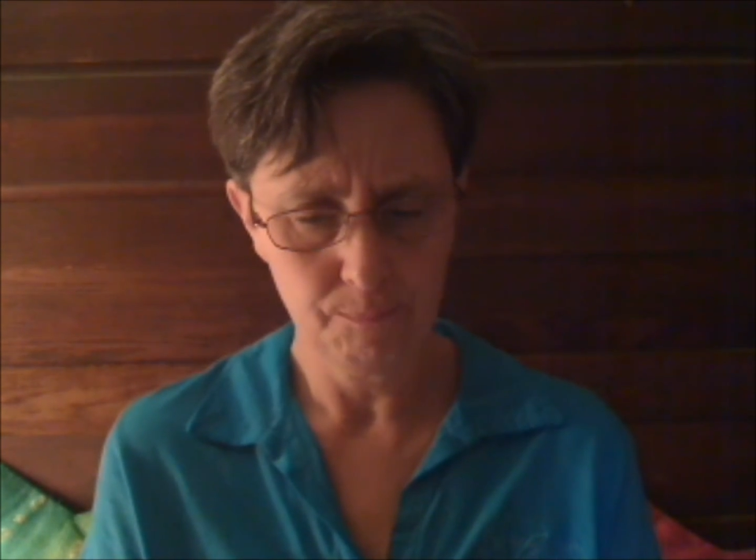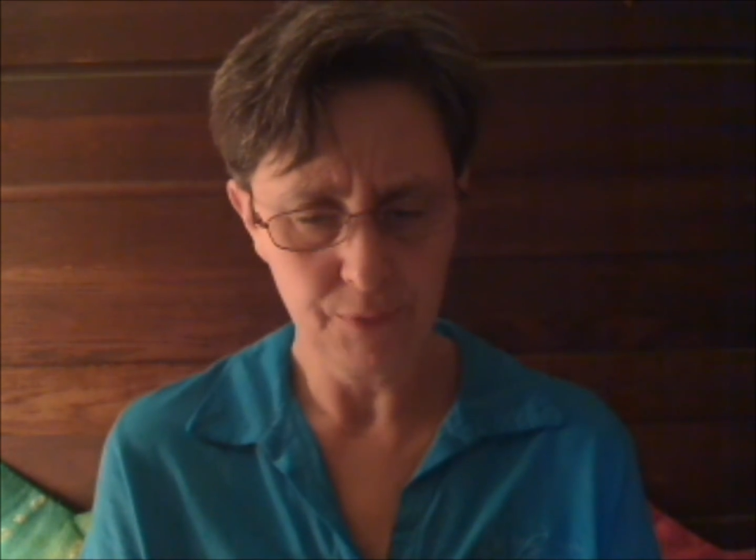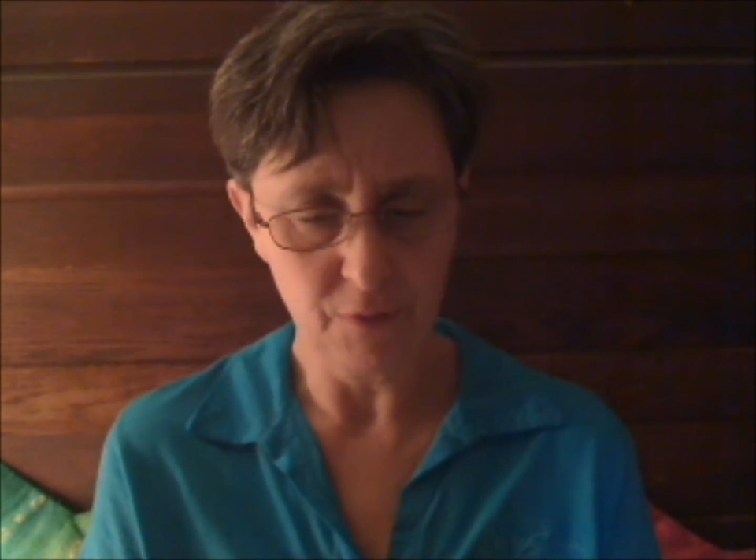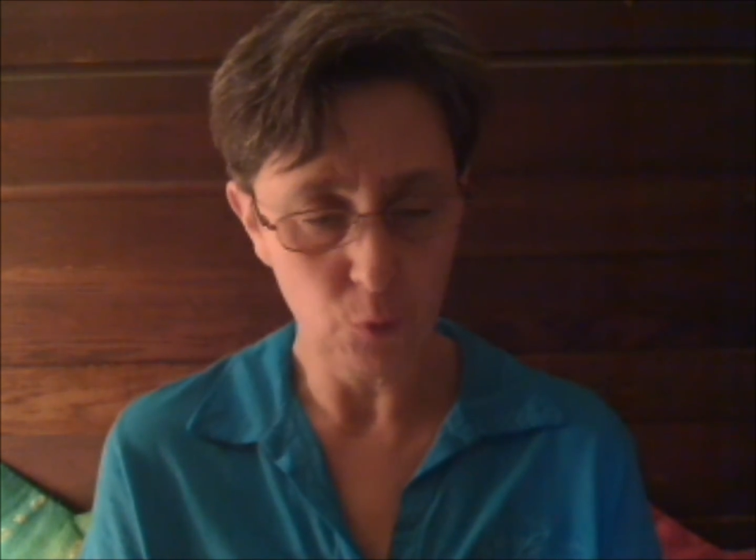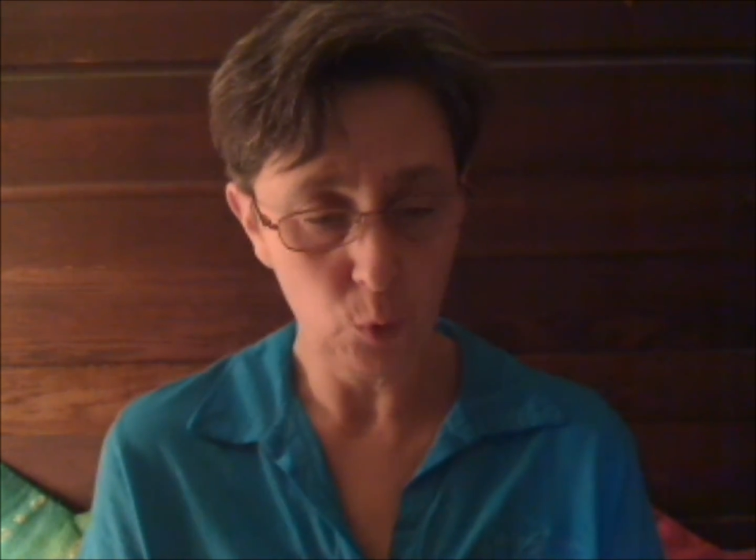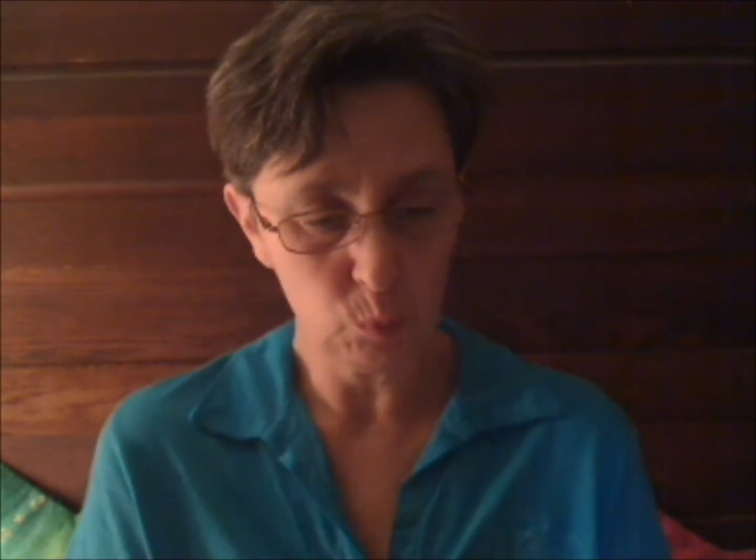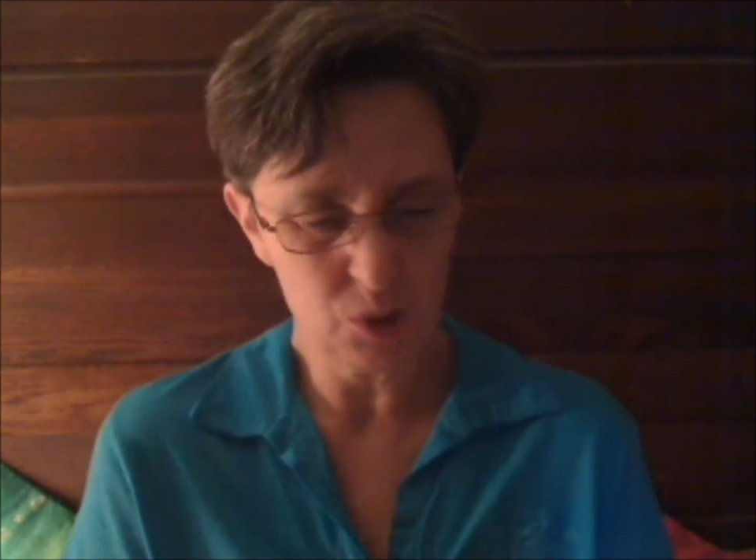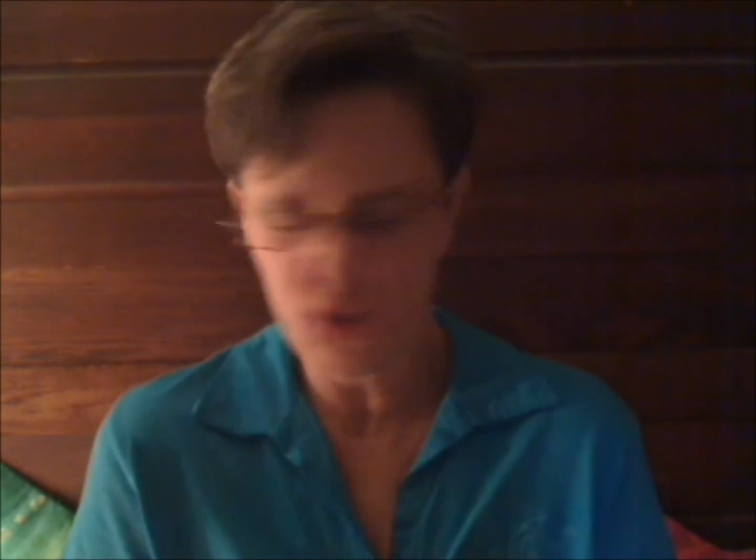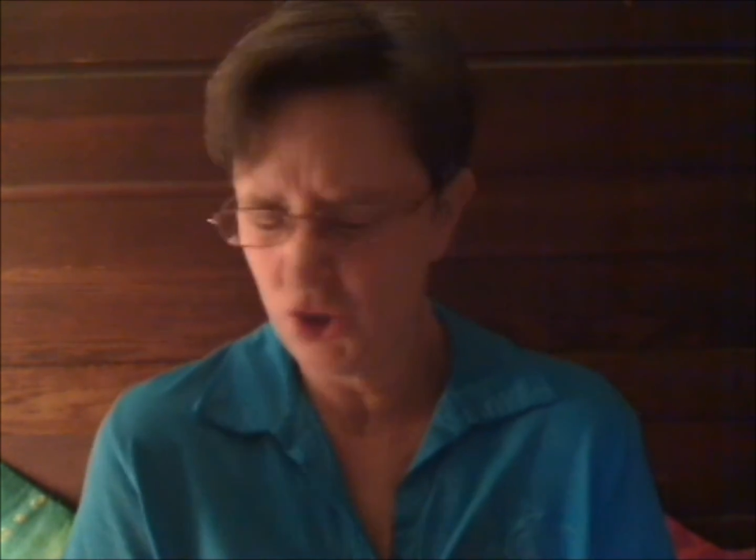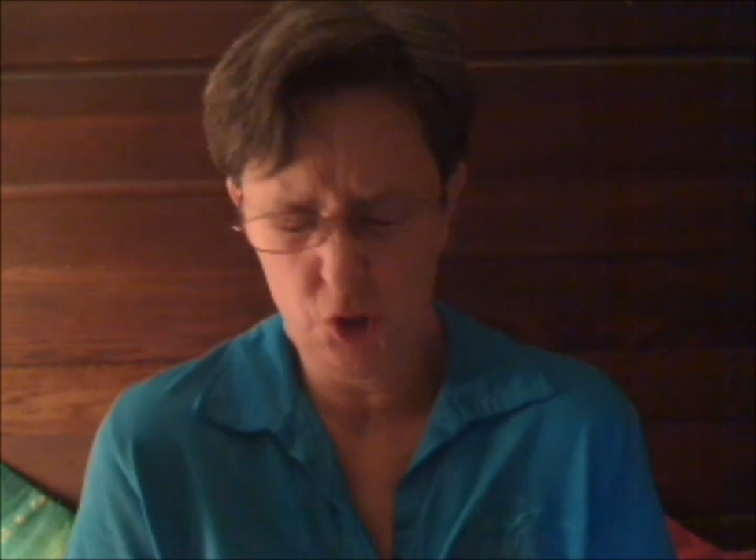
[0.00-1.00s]
A vole
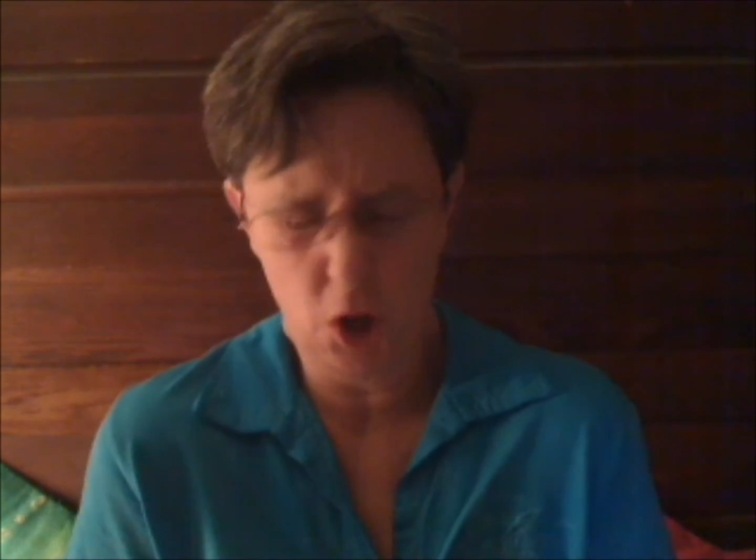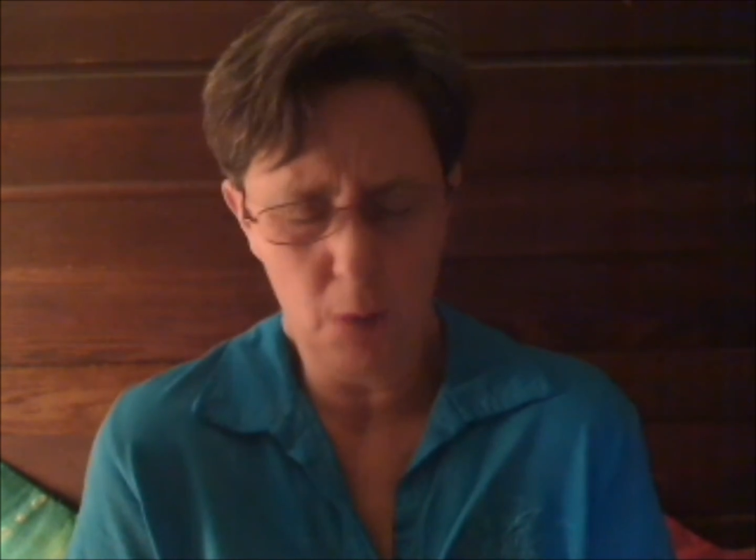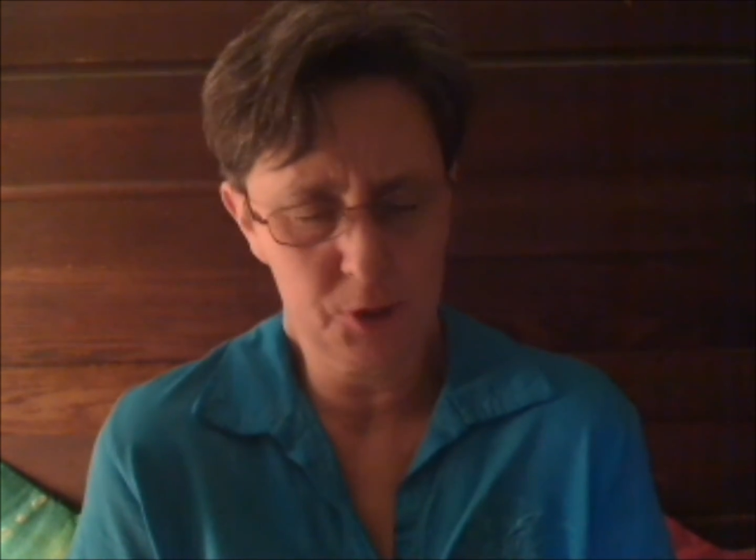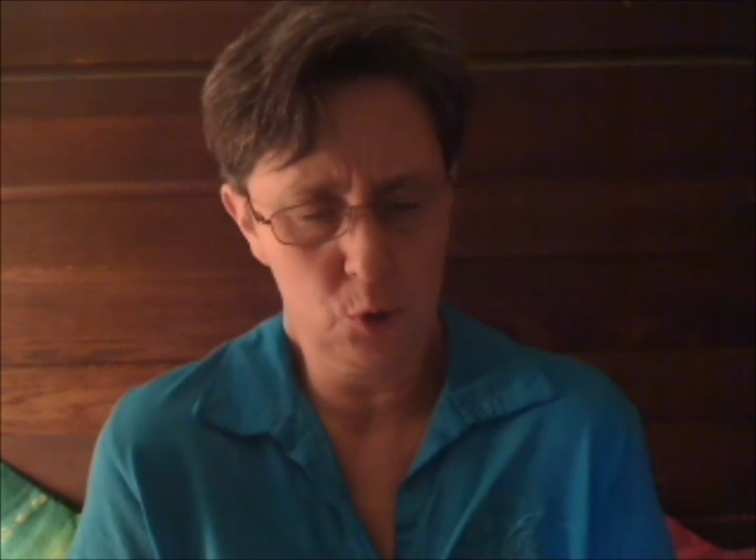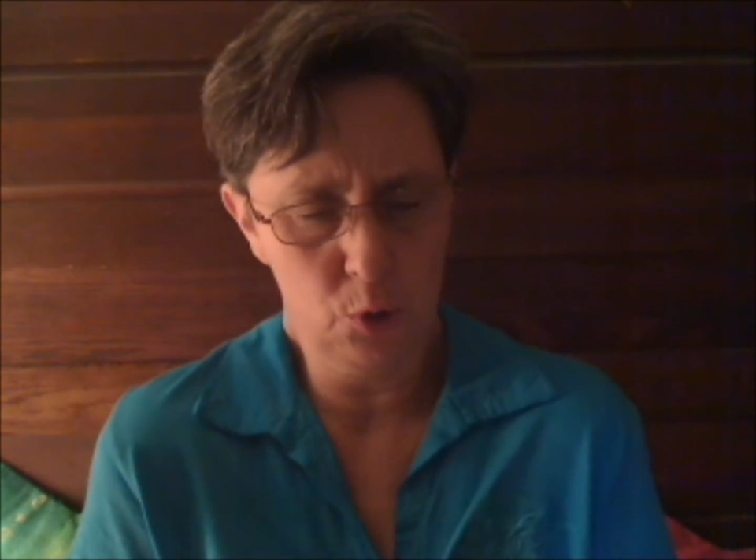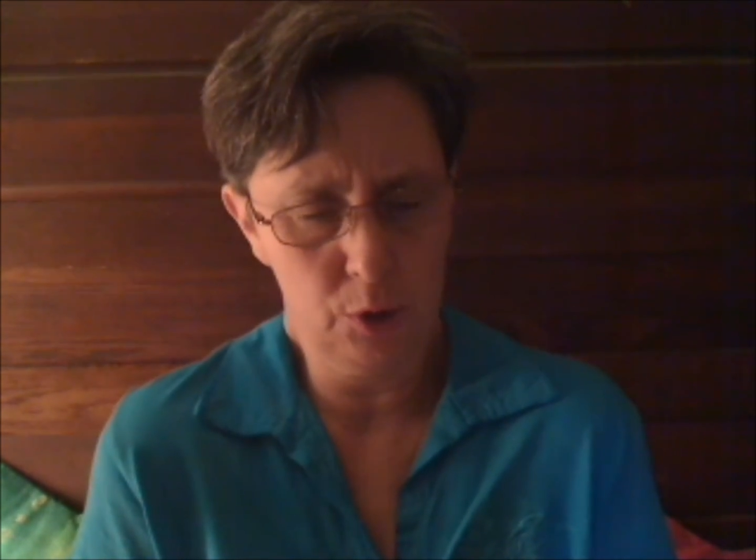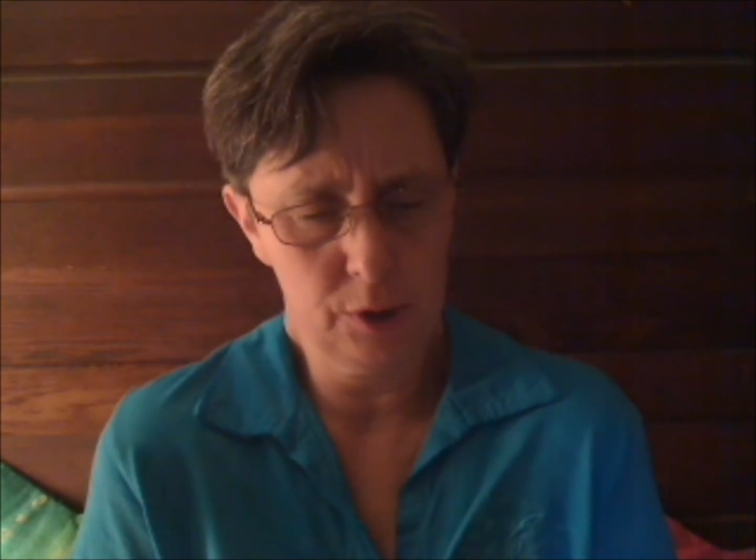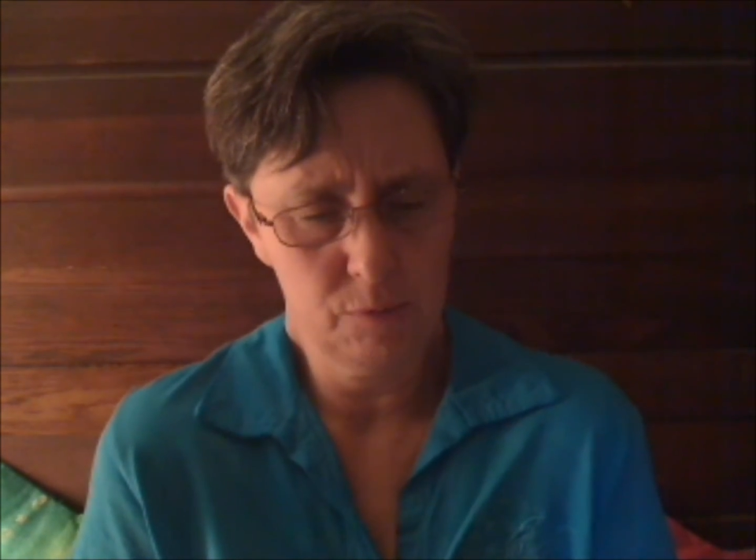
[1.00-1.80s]
would stop short,